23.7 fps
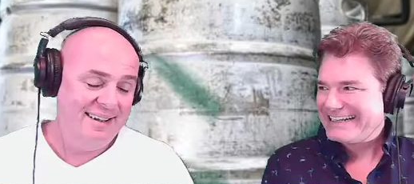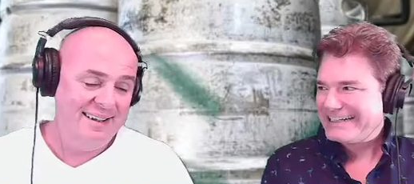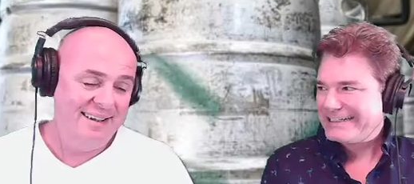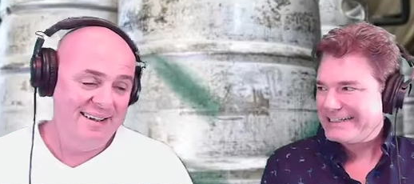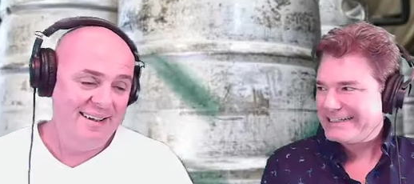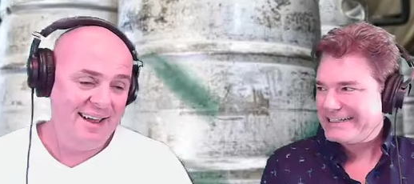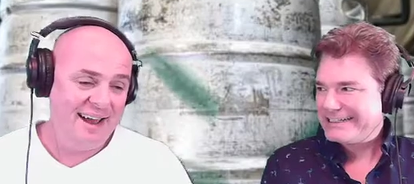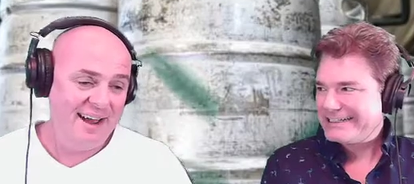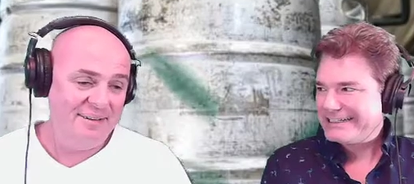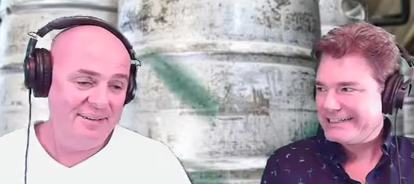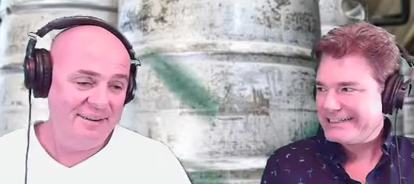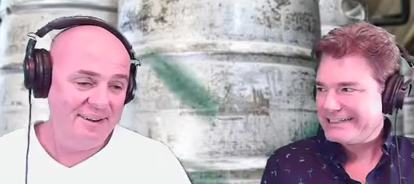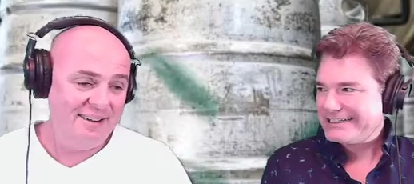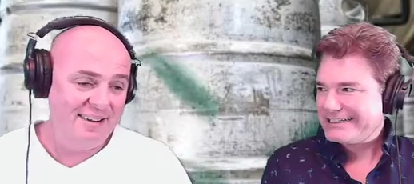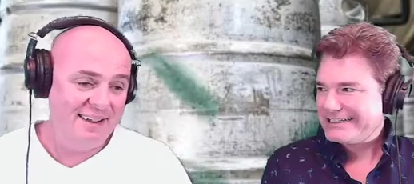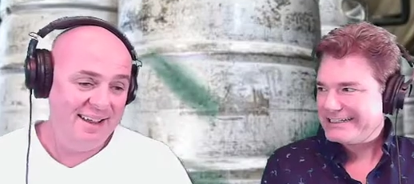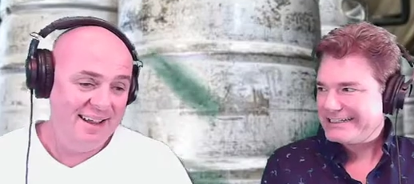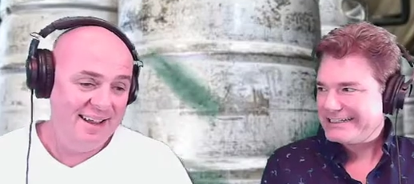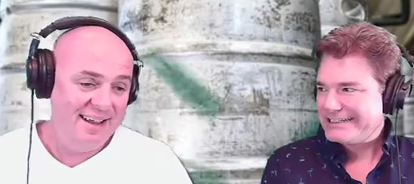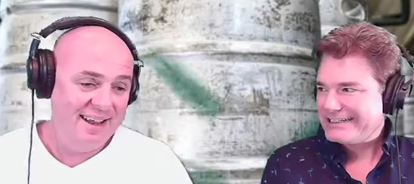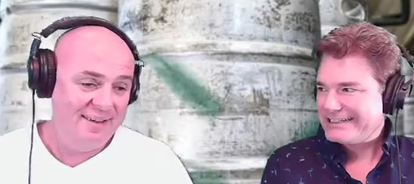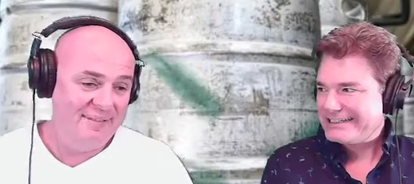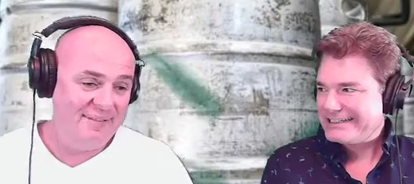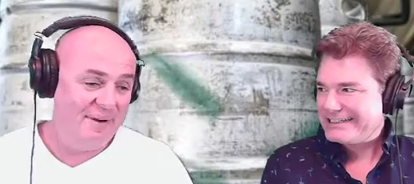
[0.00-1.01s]
Speaker 1: I would,
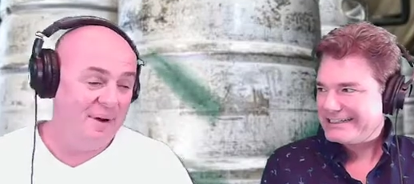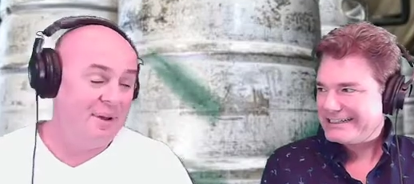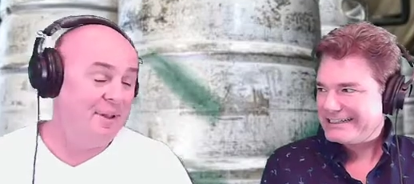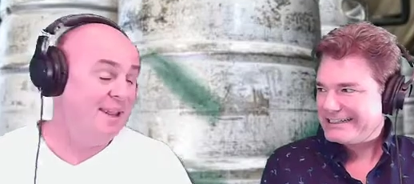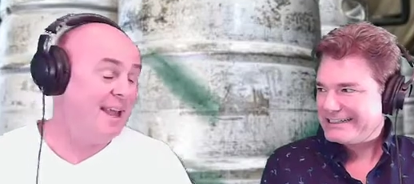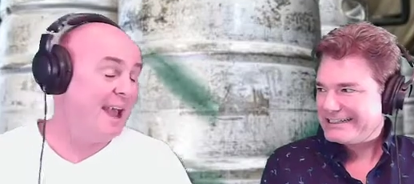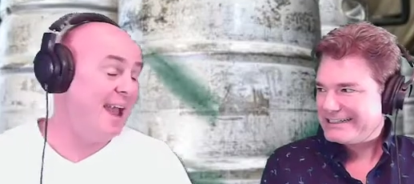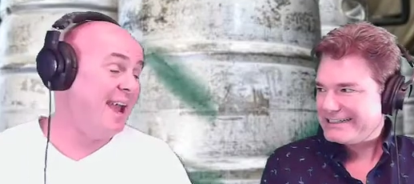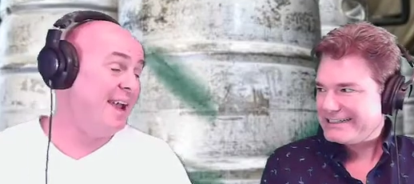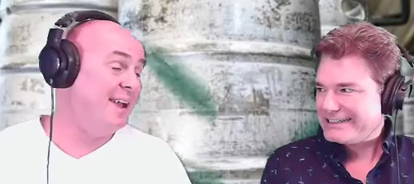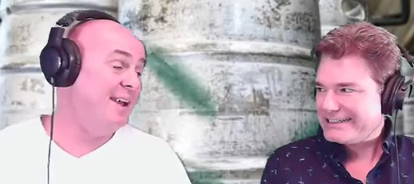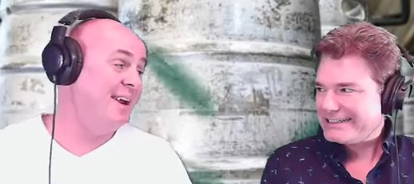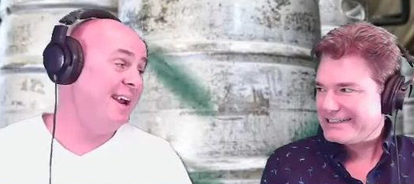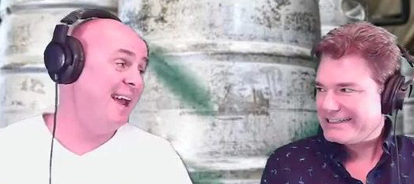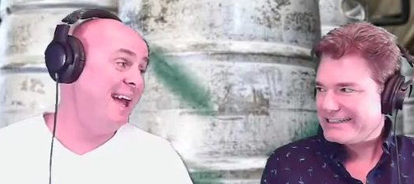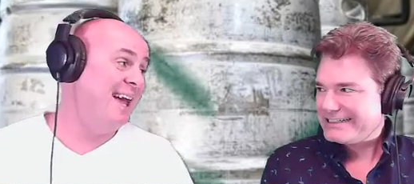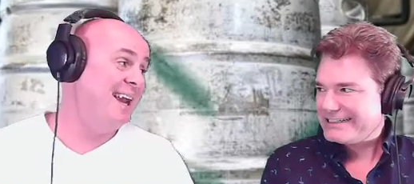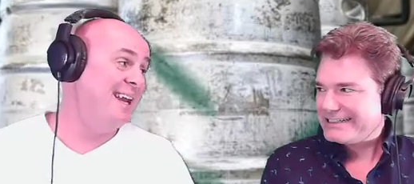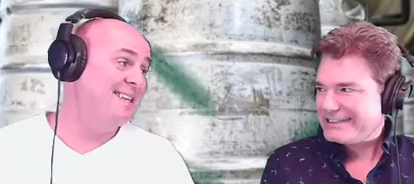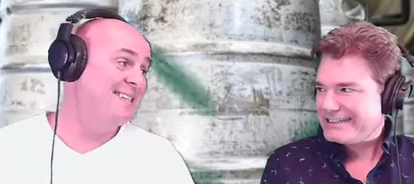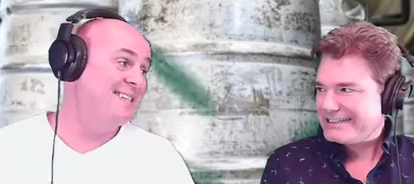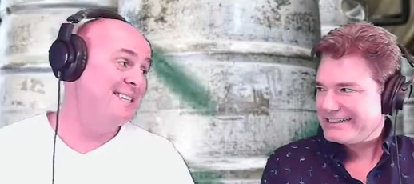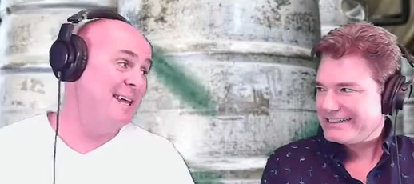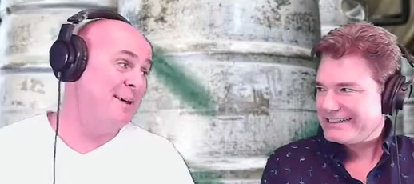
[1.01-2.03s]
if only I could have had a
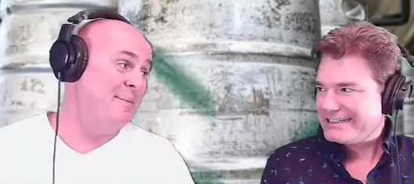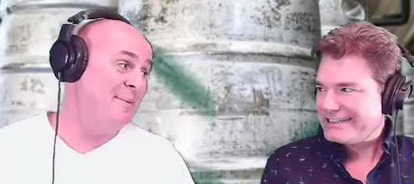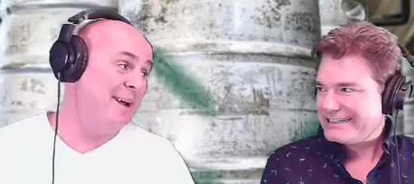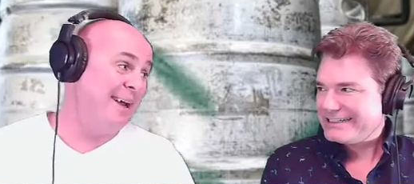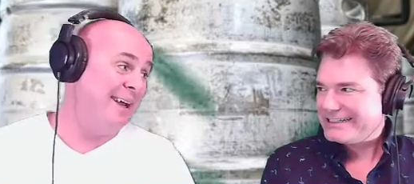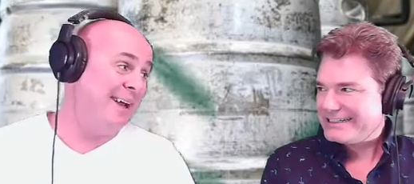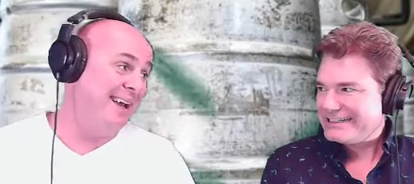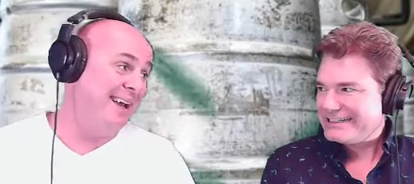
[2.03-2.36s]
semi.